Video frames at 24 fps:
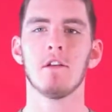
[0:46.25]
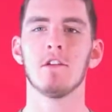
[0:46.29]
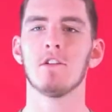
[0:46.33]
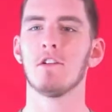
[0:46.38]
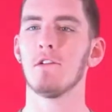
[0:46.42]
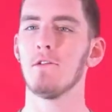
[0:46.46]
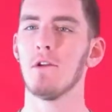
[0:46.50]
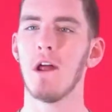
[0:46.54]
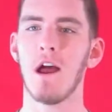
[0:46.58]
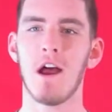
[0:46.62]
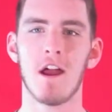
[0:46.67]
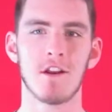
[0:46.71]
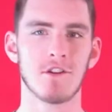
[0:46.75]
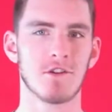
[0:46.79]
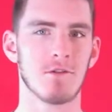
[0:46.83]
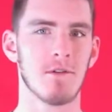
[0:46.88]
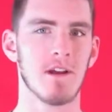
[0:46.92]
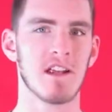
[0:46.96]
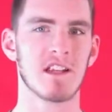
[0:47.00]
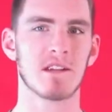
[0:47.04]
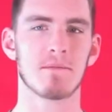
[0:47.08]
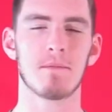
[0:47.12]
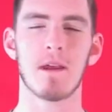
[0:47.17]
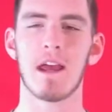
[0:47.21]
Do not
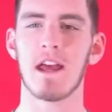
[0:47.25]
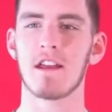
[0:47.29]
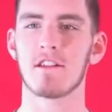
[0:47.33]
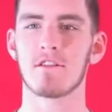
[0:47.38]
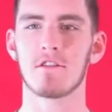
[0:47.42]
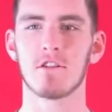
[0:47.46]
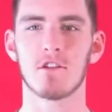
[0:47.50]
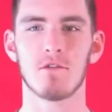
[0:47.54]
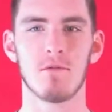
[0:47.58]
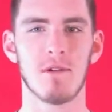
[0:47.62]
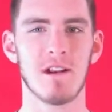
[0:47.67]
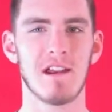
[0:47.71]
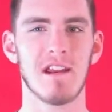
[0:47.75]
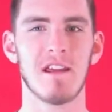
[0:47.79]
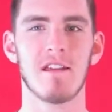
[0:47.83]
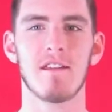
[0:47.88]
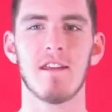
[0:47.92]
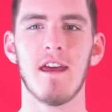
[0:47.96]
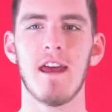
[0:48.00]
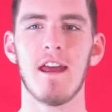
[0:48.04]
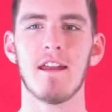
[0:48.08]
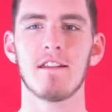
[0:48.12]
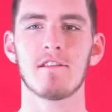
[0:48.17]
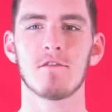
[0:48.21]
trespass or do any of
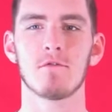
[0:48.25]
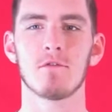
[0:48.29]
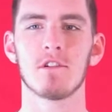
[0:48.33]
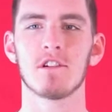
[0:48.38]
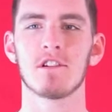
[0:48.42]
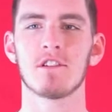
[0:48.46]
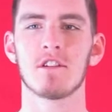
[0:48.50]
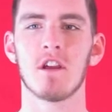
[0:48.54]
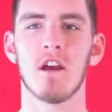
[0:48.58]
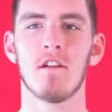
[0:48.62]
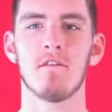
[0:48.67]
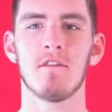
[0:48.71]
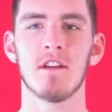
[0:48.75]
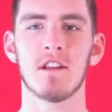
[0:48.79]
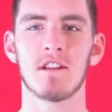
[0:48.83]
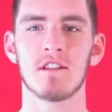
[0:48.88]
that sort of stuff.